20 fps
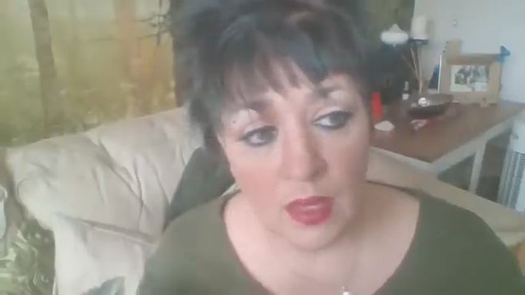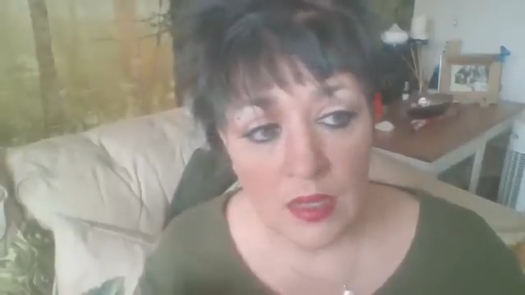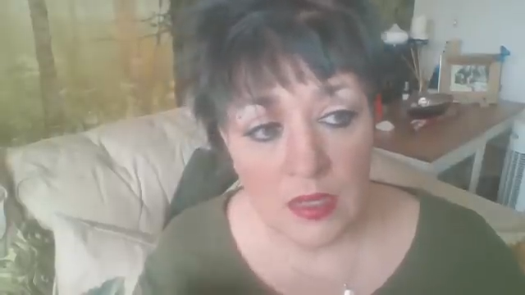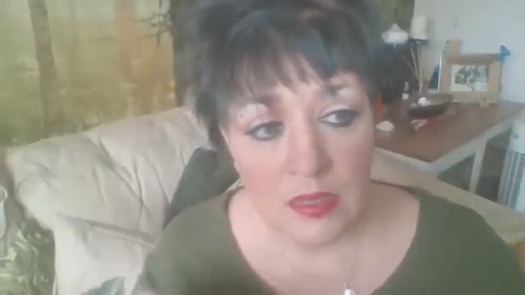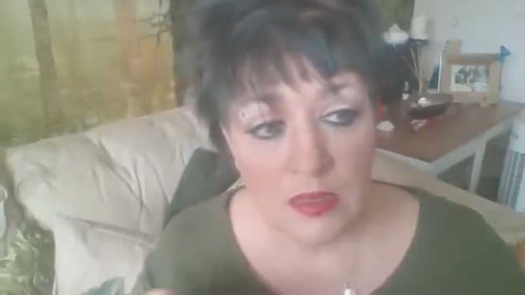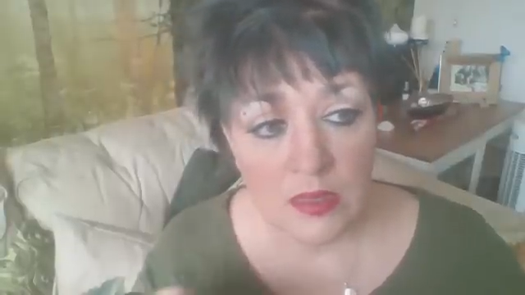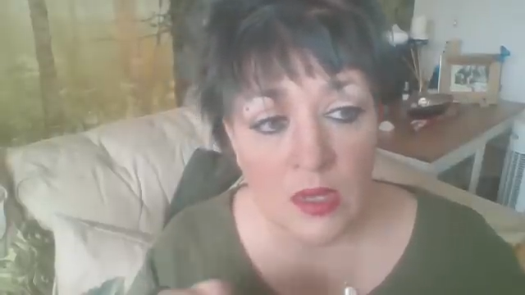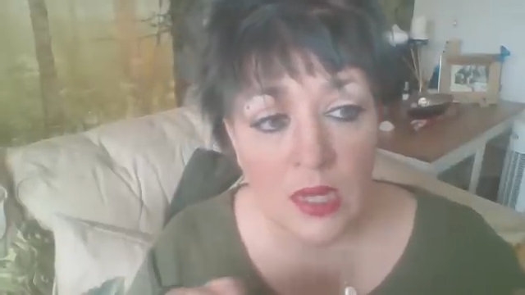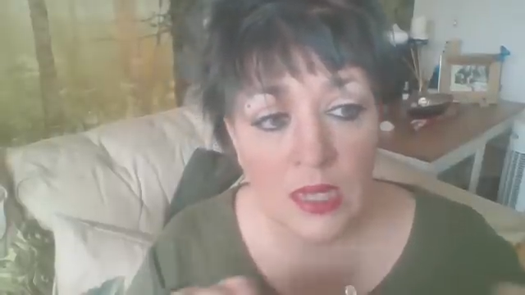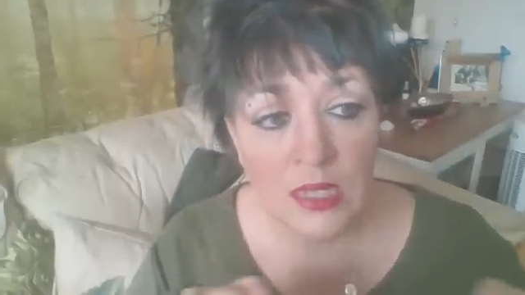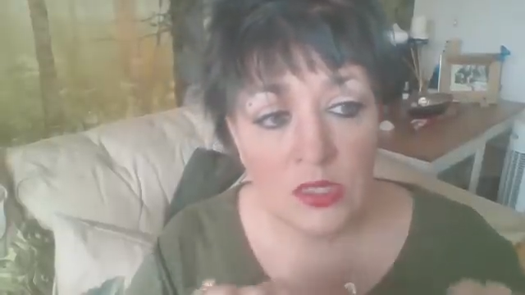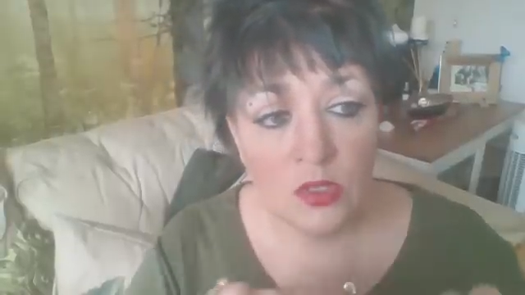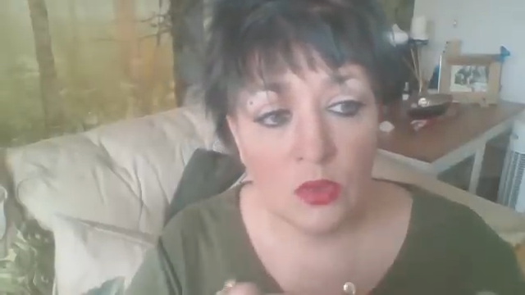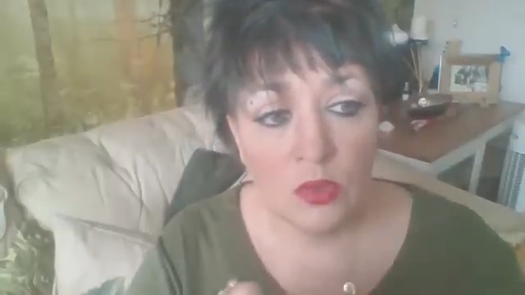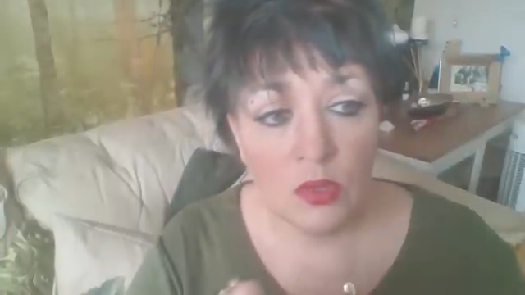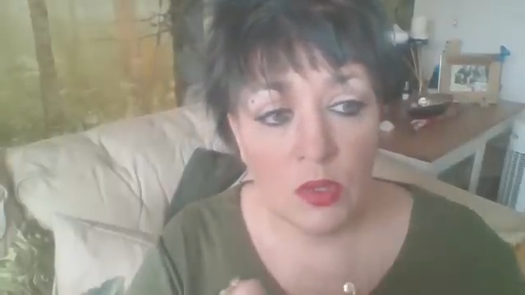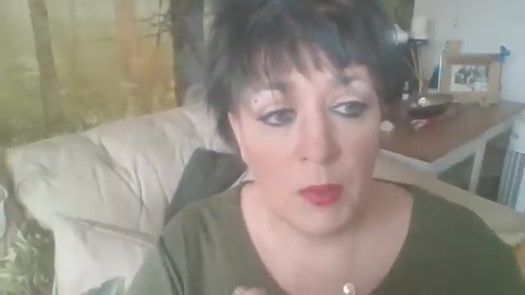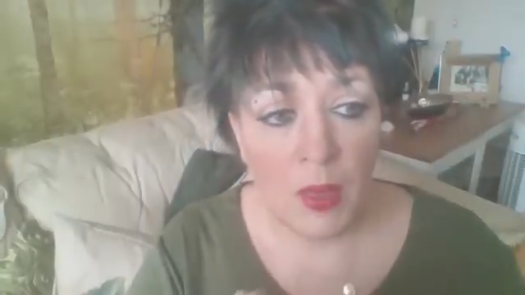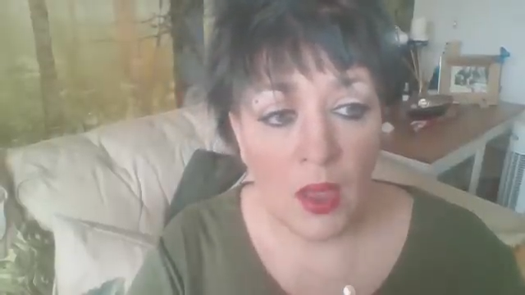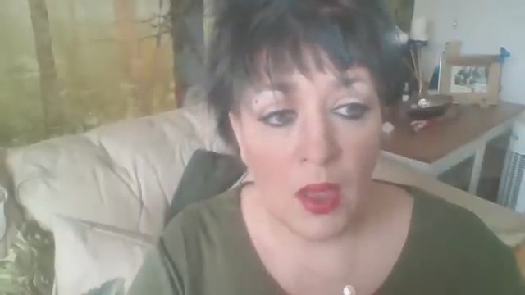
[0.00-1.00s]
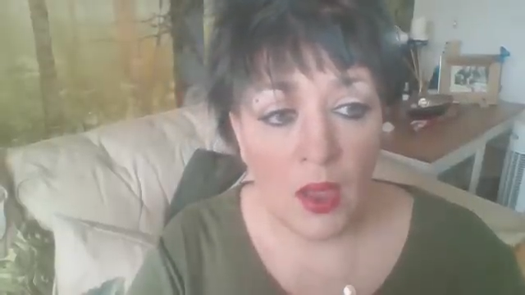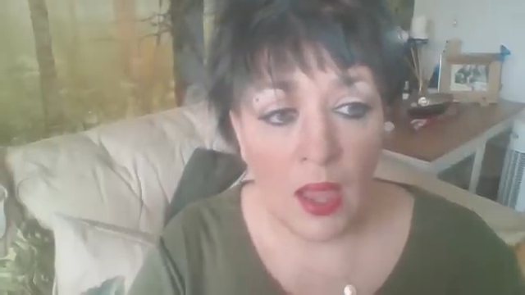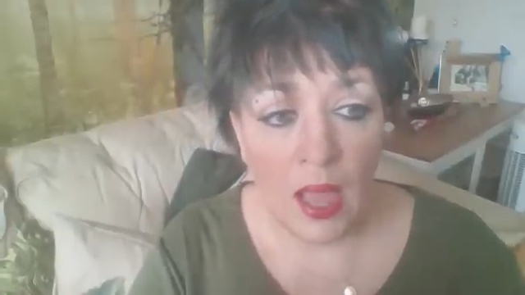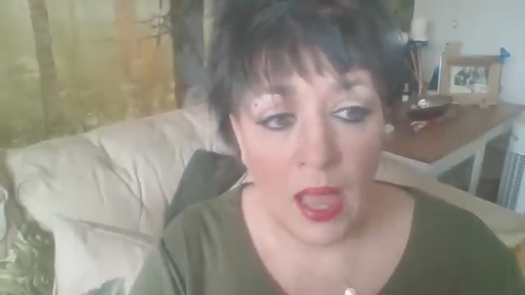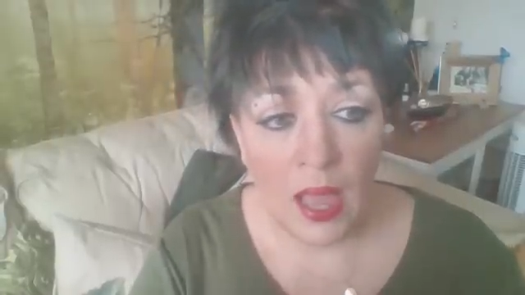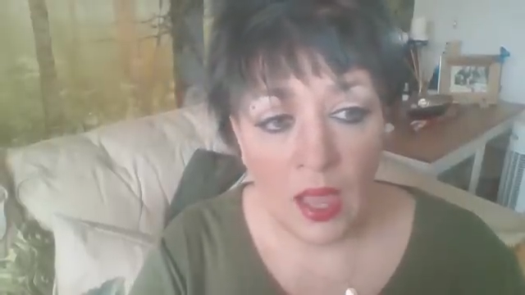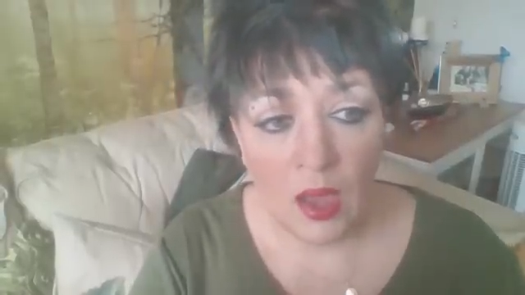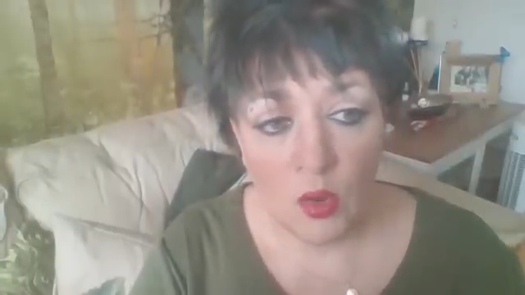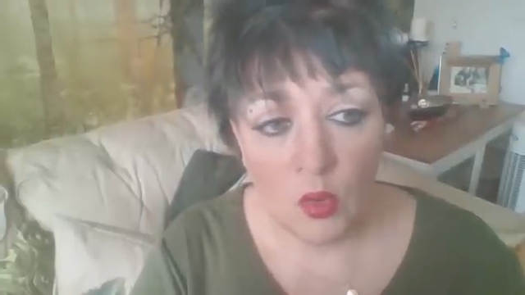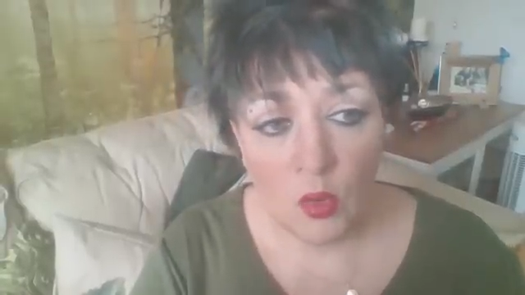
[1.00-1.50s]
So let's talk about
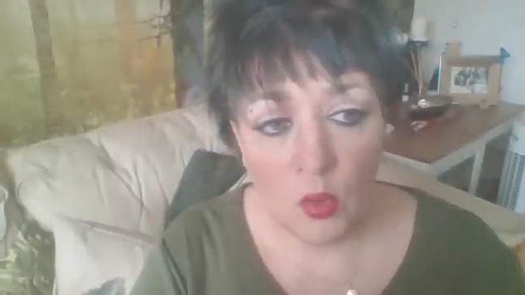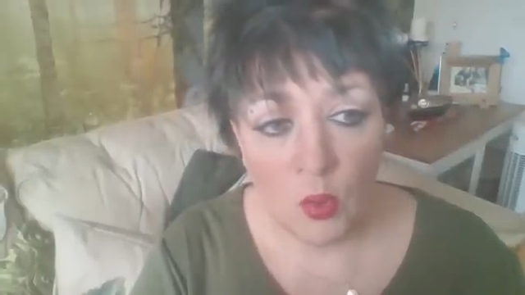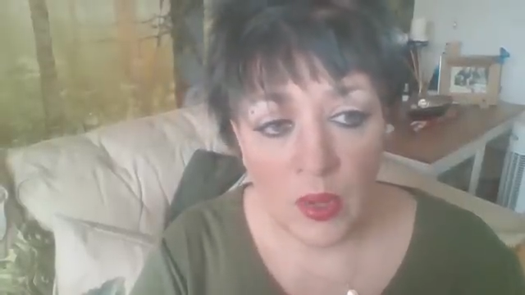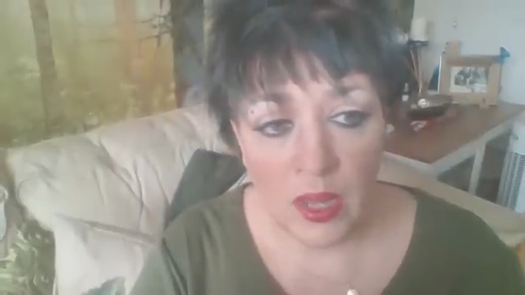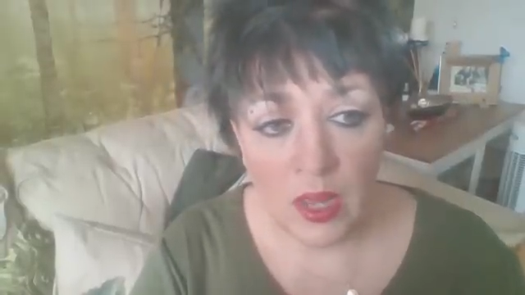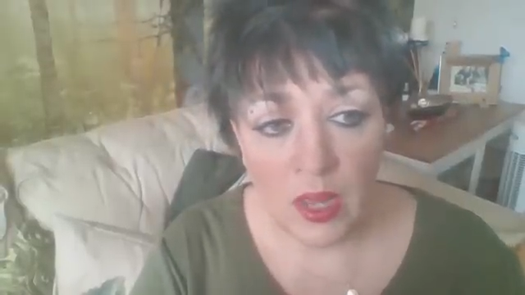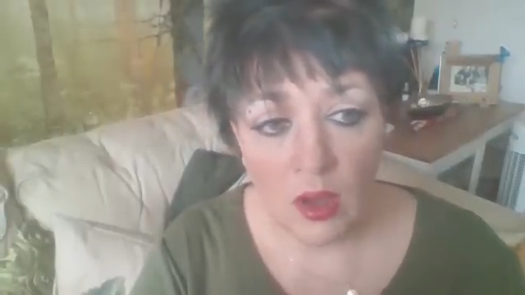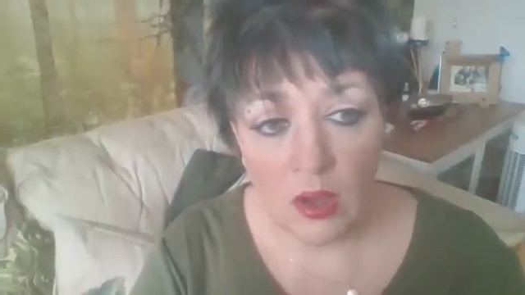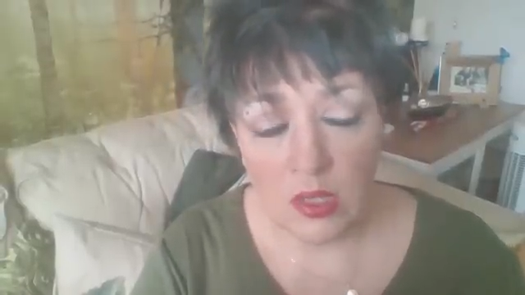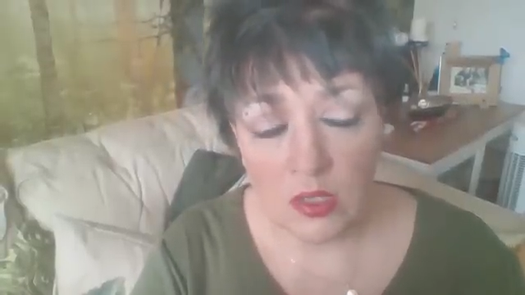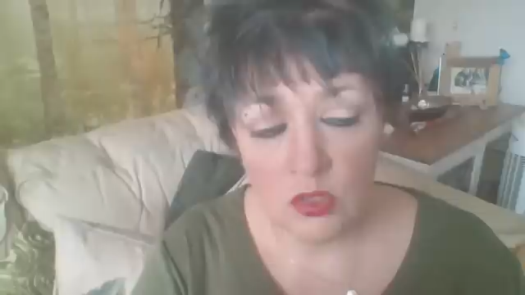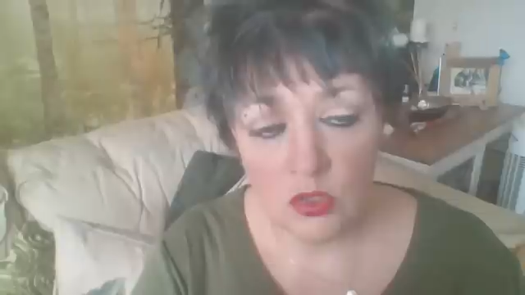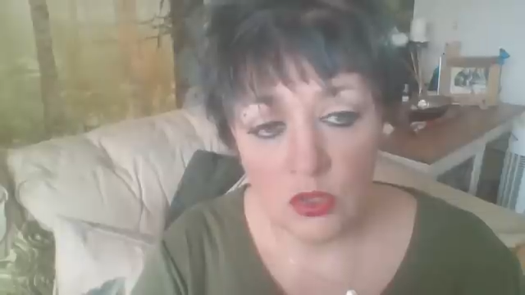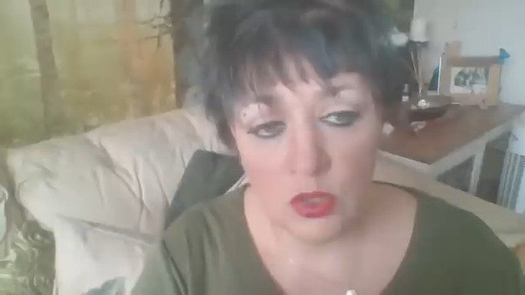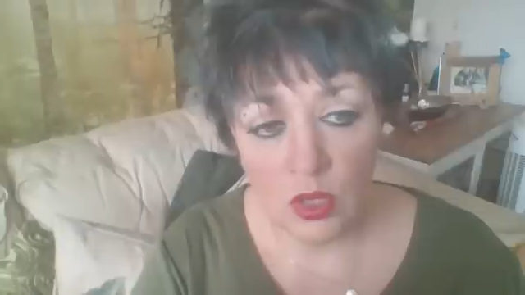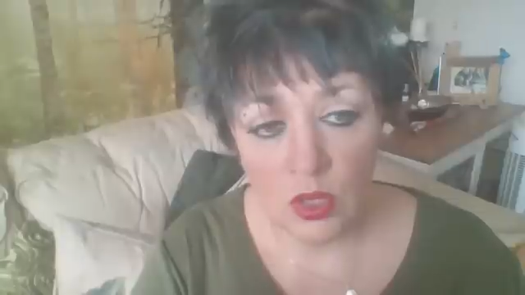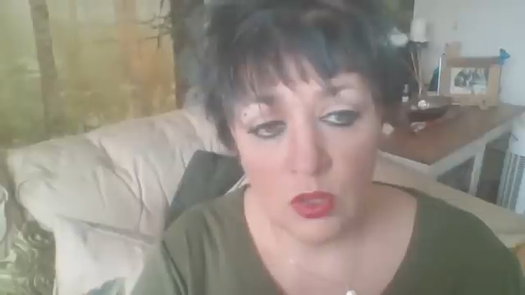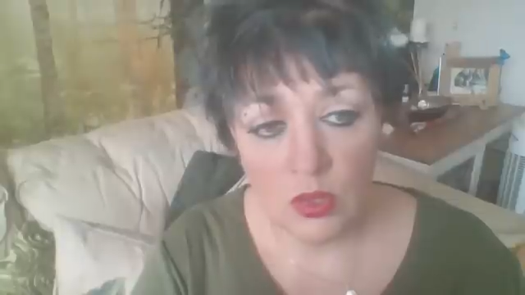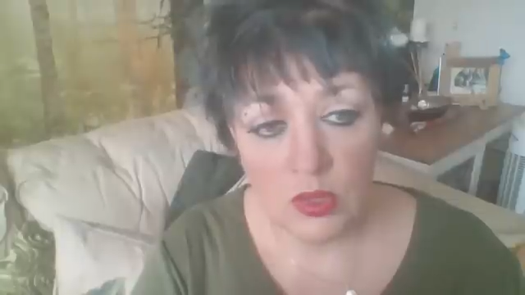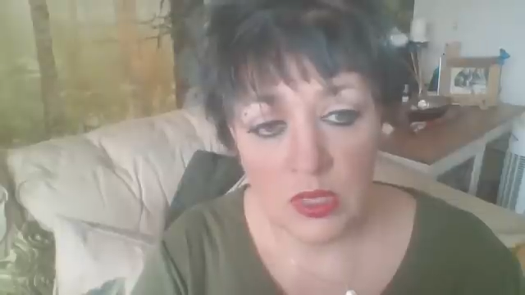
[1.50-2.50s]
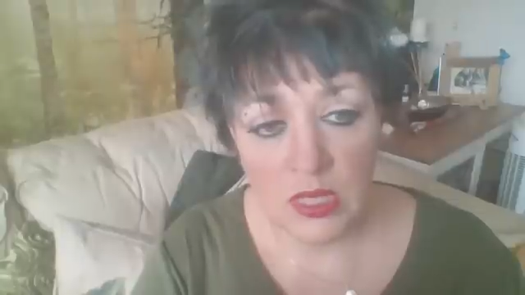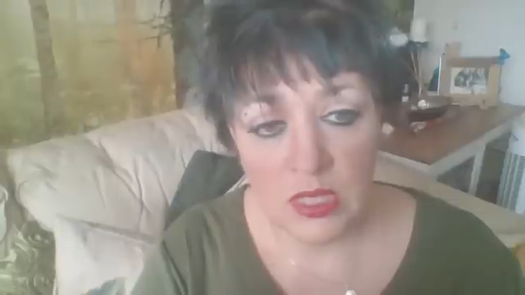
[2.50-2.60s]
how we are controlled